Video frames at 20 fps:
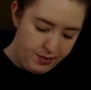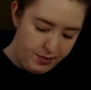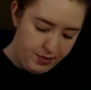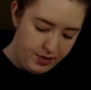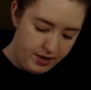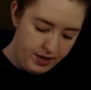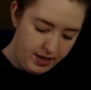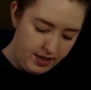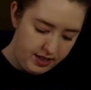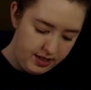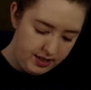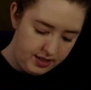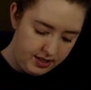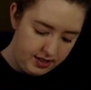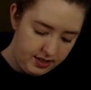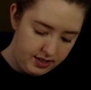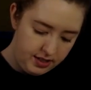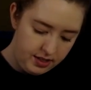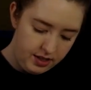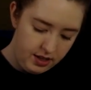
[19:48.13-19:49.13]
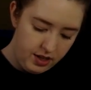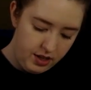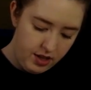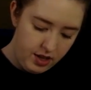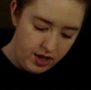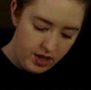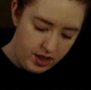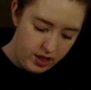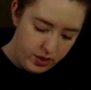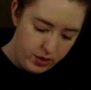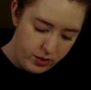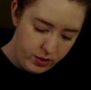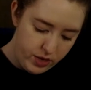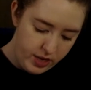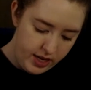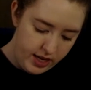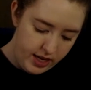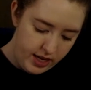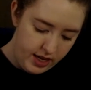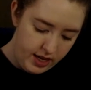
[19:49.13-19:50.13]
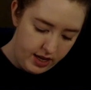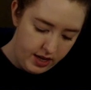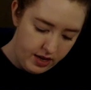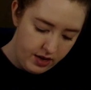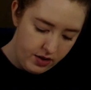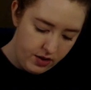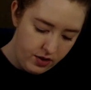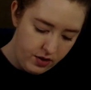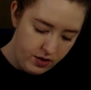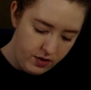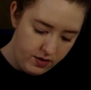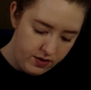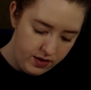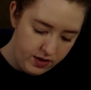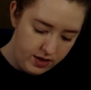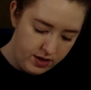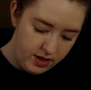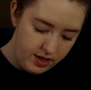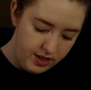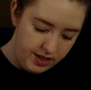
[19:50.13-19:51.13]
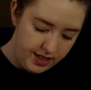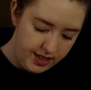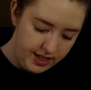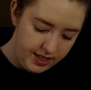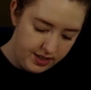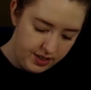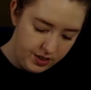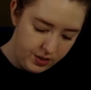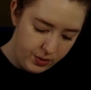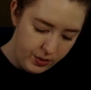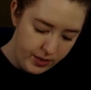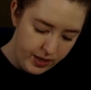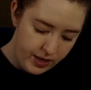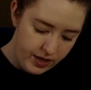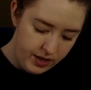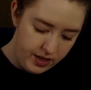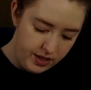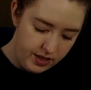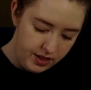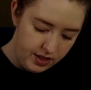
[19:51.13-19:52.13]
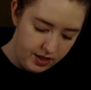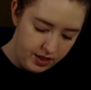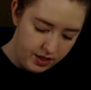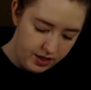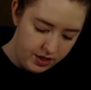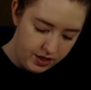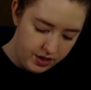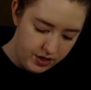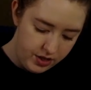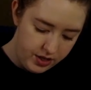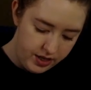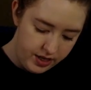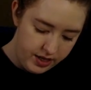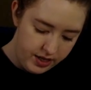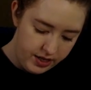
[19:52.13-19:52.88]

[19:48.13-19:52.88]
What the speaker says: plus 3 over 10 squared is 100.